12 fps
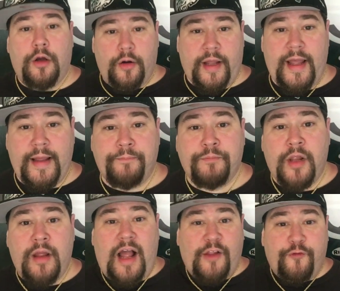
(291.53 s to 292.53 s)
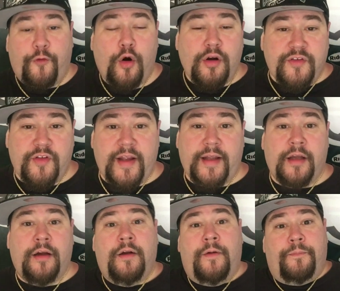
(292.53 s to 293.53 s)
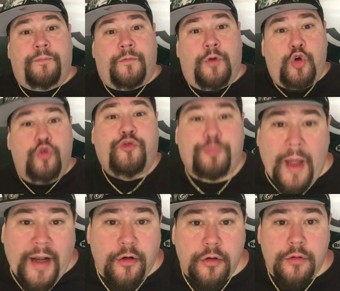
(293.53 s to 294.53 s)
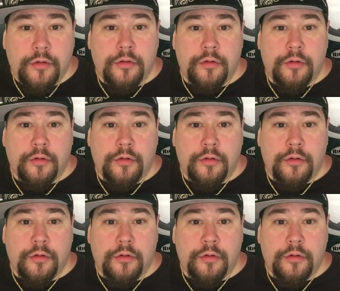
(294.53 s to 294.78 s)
Okay? As far as, like, who's better?